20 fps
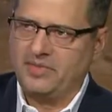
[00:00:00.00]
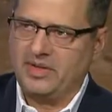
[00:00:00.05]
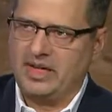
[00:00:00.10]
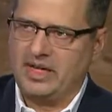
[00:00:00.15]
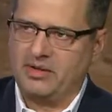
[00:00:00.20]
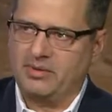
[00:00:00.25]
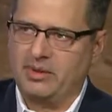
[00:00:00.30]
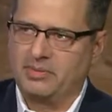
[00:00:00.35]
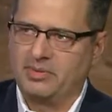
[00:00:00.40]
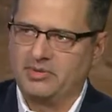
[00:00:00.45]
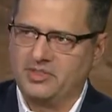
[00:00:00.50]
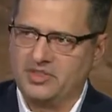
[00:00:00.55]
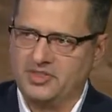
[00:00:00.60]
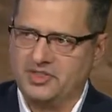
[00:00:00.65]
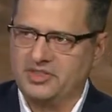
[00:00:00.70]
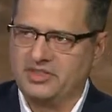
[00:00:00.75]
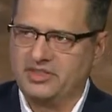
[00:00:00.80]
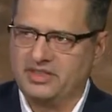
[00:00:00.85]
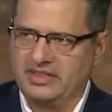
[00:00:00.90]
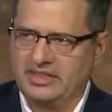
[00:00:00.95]
How do I
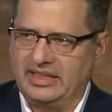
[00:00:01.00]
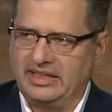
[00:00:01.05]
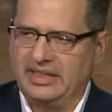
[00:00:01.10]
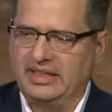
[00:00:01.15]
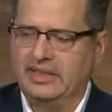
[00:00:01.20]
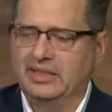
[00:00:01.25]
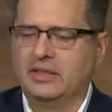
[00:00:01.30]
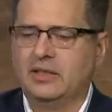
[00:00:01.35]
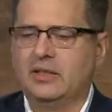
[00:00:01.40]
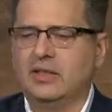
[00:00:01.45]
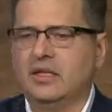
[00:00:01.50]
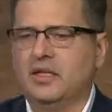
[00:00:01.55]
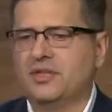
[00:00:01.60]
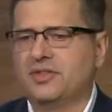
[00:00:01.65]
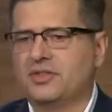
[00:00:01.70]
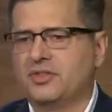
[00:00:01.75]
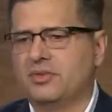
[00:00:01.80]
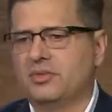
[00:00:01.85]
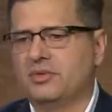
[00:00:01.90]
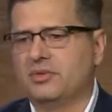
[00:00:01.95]
position today
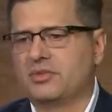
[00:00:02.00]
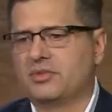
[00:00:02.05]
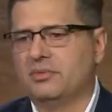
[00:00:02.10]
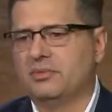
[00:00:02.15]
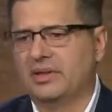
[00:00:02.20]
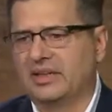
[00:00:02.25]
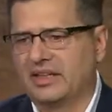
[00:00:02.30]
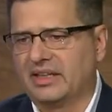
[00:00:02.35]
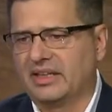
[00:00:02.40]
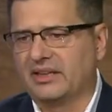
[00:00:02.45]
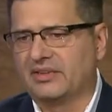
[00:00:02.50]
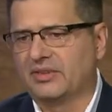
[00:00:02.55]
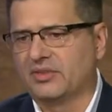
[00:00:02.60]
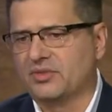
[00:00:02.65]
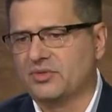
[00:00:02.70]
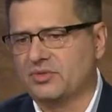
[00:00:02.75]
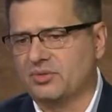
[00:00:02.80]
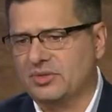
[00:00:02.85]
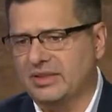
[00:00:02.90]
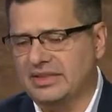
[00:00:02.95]
to mitigate
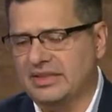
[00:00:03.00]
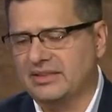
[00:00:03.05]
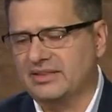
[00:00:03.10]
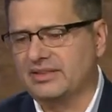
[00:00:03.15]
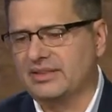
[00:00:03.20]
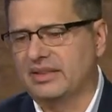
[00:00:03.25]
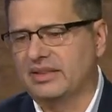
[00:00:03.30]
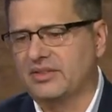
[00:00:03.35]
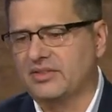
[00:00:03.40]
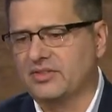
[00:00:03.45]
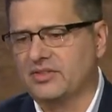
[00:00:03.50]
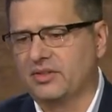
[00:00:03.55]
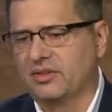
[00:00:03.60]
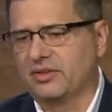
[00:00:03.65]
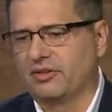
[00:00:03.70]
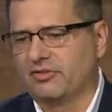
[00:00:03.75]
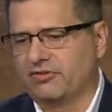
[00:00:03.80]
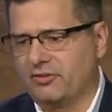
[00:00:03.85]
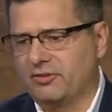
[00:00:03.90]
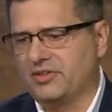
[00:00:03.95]
those risks? And so
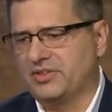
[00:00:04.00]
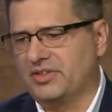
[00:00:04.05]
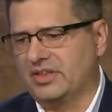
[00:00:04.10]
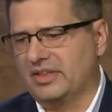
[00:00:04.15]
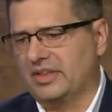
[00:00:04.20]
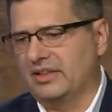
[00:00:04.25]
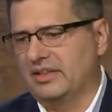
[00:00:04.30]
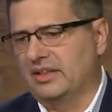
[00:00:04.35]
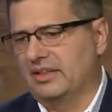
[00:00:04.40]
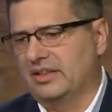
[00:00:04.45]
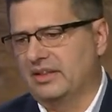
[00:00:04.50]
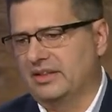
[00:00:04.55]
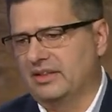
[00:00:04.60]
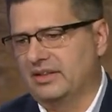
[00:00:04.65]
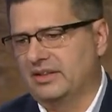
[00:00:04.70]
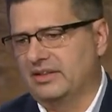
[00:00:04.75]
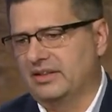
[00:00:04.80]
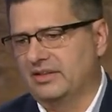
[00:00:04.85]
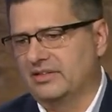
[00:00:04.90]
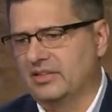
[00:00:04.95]
the first thing
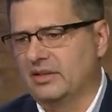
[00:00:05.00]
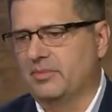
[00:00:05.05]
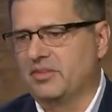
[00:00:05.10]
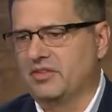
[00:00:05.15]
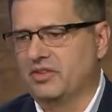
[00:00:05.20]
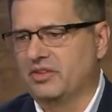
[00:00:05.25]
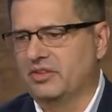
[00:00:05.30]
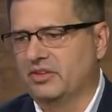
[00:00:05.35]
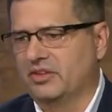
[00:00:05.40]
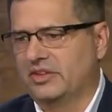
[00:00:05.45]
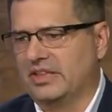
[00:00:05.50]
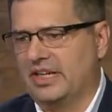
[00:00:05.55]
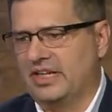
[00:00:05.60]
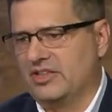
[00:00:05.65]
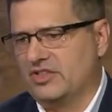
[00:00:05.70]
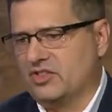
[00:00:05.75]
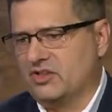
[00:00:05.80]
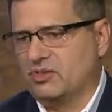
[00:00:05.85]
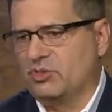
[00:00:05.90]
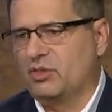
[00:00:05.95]
that somebody should look
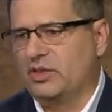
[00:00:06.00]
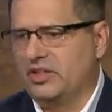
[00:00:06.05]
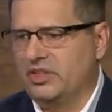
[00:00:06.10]
at is just, what do